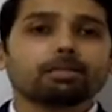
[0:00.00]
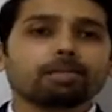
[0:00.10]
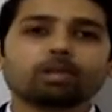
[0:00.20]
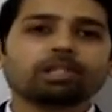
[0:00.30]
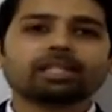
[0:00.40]

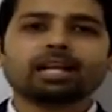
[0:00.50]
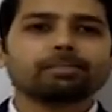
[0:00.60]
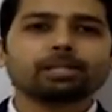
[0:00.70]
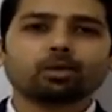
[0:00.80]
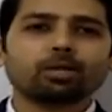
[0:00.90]
because it
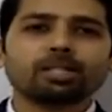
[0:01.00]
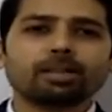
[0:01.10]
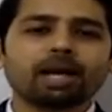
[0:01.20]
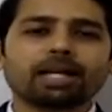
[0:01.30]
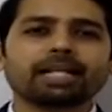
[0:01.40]
can't be sold in
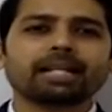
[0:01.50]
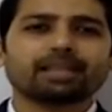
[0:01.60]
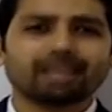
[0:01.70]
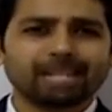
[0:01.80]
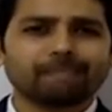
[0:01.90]
the market at
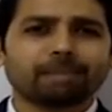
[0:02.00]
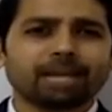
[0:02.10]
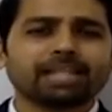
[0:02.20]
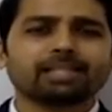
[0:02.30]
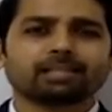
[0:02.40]
the right
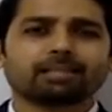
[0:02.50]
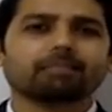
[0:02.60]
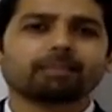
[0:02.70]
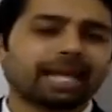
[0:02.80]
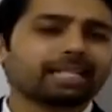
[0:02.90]
price,
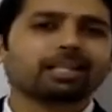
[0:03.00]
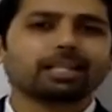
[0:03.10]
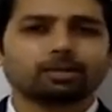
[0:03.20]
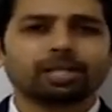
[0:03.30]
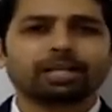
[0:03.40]
like the
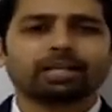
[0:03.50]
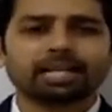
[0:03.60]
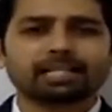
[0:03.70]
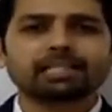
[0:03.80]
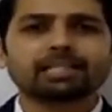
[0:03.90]
liquidity
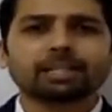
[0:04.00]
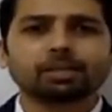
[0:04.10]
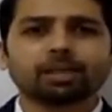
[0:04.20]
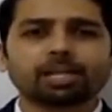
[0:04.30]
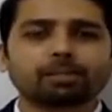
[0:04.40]
crisis that
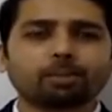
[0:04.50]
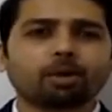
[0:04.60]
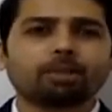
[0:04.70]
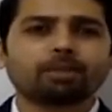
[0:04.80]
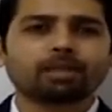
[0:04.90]
you and I
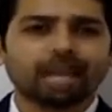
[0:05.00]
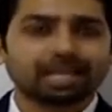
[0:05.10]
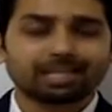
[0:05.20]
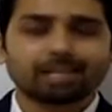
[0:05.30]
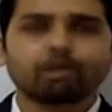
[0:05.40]
spoke about the
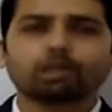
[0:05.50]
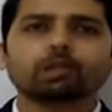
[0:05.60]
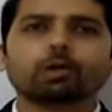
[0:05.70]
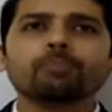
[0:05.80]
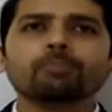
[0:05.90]
last time
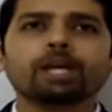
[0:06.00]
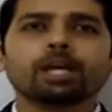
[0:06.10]
also.